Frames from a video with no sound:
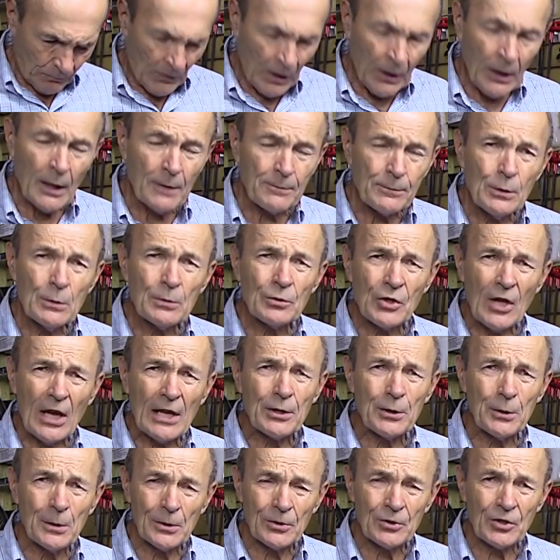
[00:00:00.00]
If you take
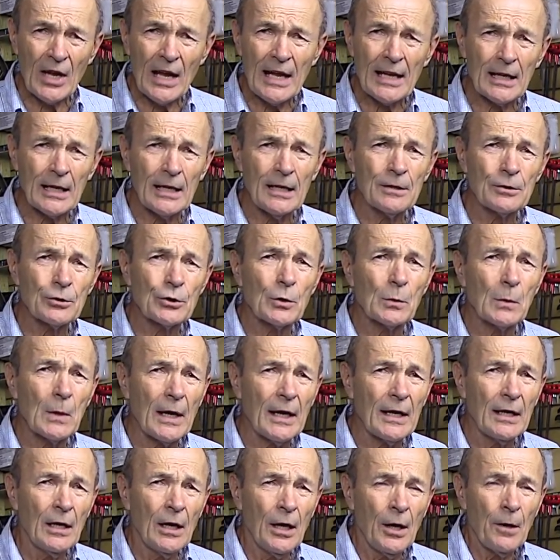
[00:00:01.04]
your tank into
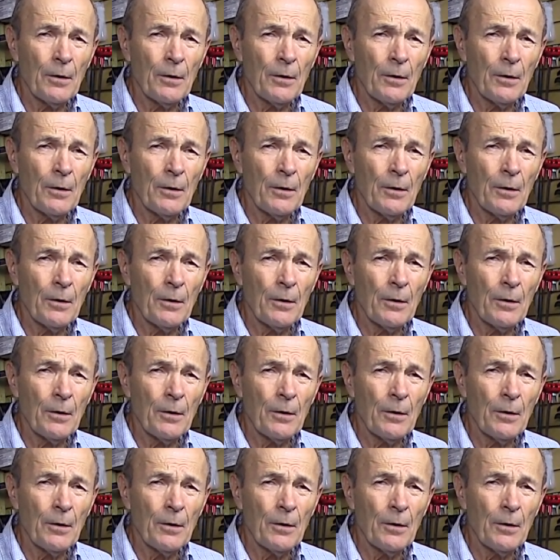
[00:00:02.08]
a